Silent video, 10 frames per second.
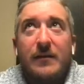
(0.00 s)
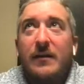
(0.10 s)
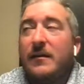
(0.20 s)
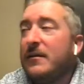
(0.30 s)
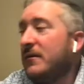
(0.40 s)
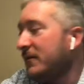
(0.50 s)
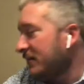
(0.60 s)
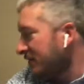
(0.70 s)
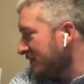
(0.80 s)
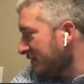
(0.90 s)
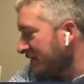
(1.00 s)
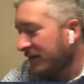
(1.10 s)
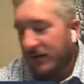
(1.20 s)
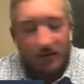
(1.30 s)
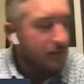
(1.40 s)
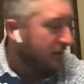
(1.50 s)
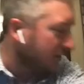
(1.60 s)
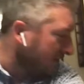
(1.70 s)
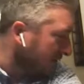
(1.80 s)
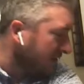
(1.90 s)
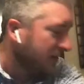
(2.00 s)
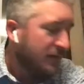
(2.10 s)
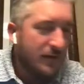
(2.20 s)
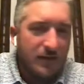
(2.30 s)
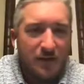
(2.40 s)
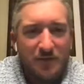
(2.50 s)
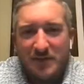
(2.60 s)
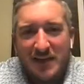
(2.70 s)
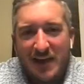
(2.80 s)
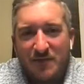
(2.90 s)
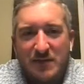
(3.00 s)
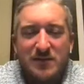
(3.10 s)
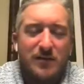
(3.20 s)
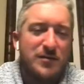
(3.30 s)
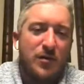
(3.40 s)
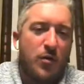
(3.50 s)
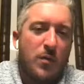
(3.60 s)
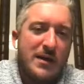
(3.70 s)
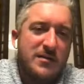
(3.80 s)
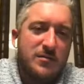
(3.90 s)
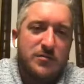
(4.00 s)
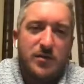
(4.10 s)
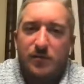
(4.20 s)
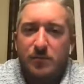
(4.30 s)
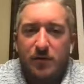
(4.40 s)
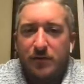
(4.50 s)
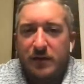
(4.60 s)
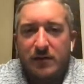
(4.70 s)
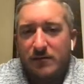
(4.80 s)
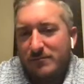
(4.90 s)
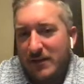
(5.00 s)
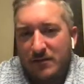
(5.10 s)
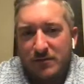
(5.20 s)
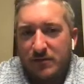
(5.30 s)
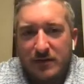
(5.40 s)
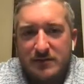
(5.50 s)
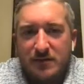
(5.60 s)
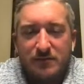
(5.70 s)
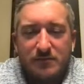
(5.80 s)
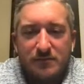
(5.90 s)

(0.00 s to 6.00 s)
I know. All right. I don't think they have that. Hawaii's too chill, bro. They don't do that stuff.